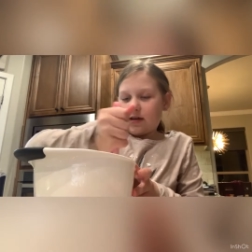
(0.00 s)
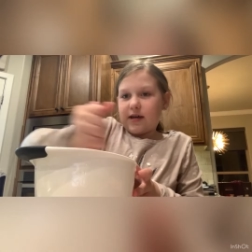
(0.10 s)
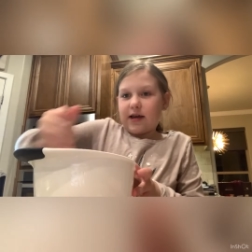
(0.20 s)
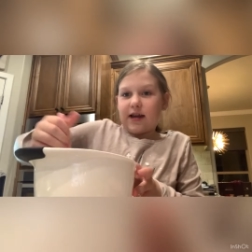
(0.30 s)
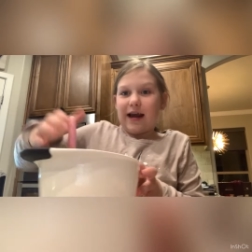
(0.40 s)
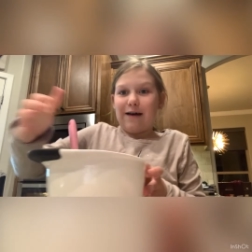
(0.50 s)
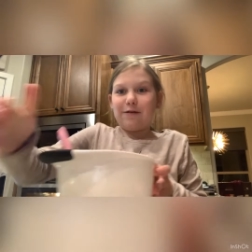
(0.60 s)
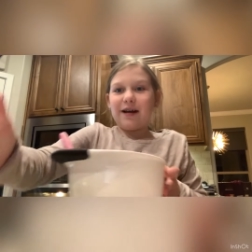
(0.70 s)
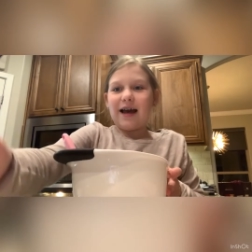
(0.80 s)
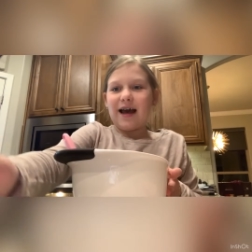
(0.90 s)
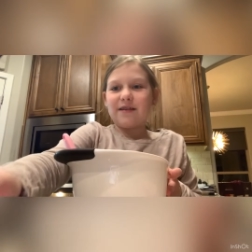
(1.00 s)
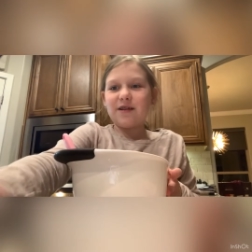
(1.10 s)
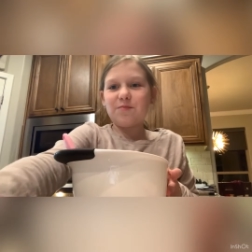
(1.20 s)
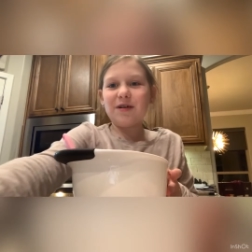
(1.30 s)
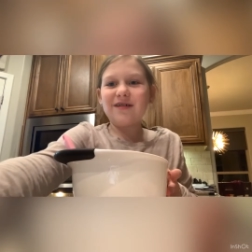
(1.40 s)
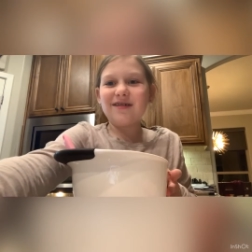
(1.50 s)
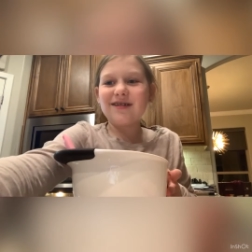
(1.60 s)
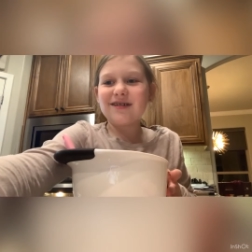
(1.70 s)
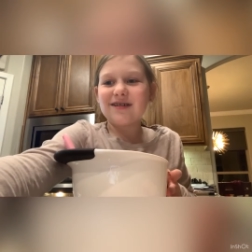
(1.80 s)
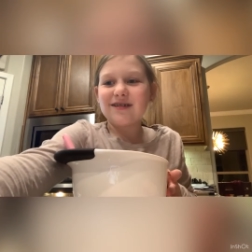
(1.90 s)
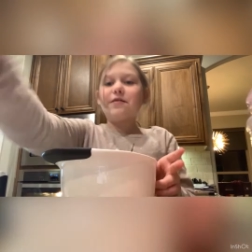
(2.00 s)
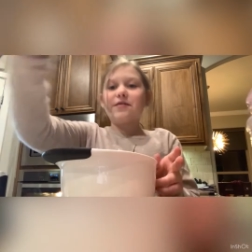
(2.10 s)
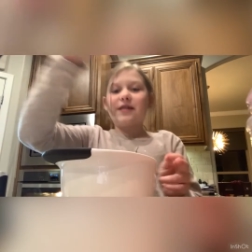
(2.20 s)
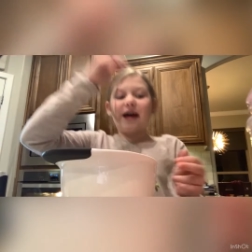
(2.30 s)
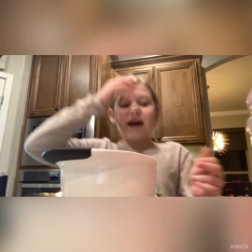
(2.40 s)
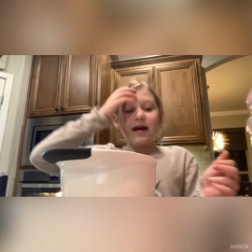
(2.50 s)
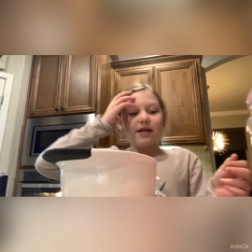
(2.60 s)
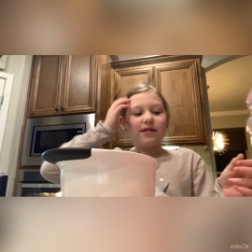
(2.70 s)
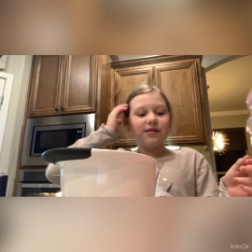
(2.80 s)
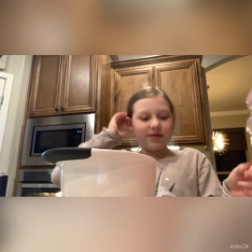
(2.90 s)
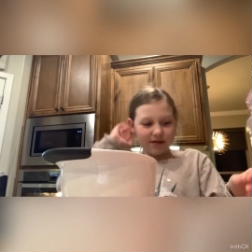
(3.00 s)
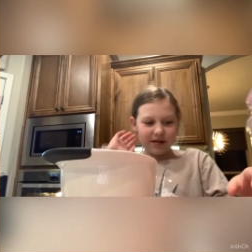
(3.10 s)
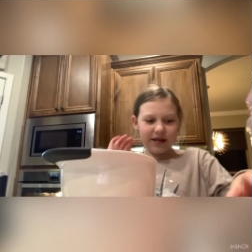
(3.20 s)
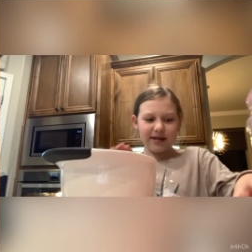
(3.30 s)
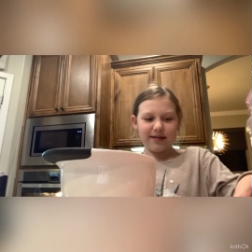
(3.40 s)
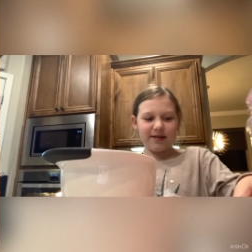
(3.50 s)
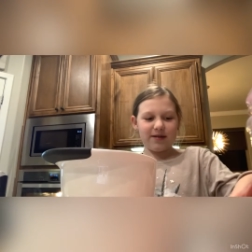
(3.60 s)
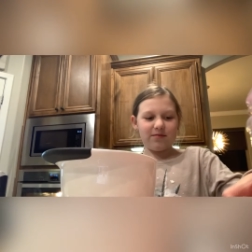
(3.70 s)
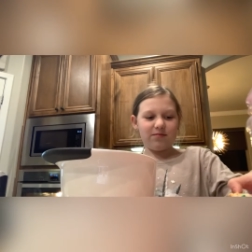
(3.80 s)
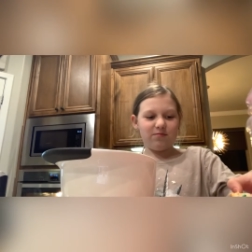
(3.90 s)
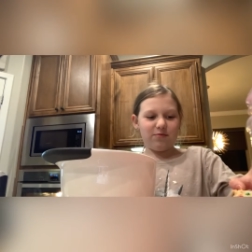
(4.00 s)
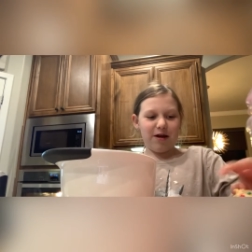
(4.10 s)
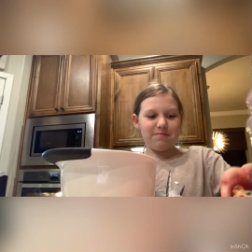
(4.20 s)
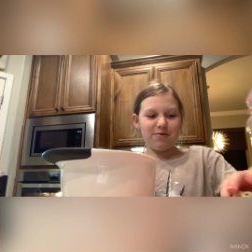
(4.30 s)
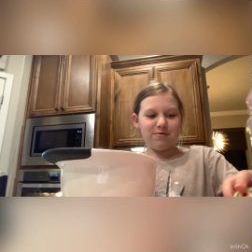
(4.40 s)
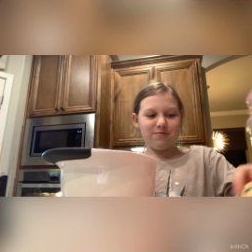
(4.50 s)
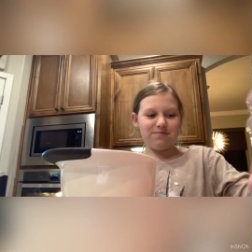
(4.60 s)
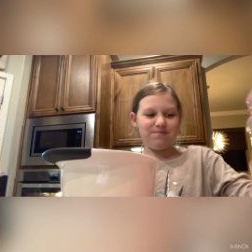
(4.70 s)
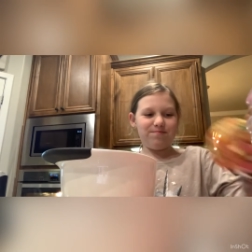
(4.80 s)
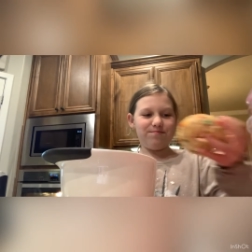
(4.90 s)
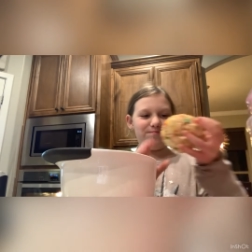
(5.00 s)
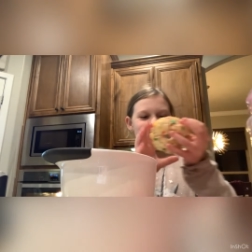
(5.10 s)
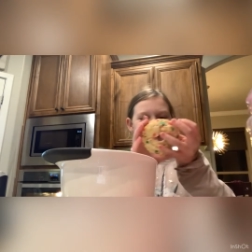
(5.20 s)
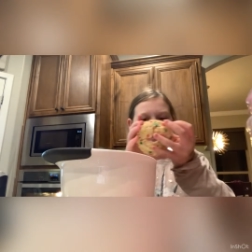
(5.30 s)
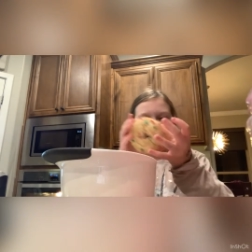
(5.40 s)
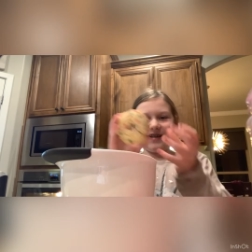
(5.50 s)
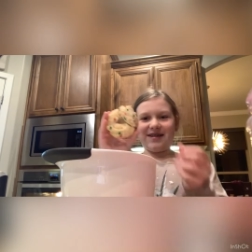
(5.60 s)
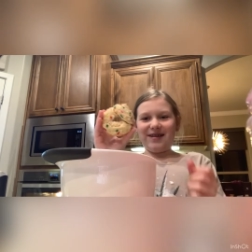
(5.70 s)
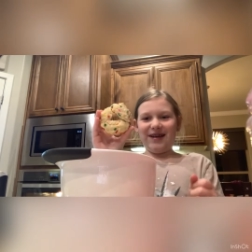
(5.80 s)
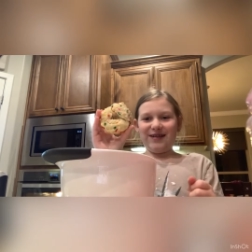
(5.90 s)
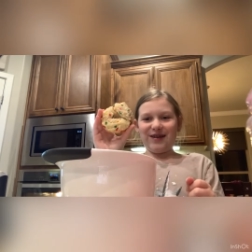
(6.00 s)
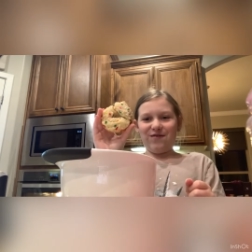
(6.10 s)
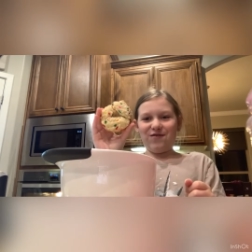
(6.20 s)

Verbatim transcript: And now we're gonna add the sprinkles. That these rainbow biscuit things have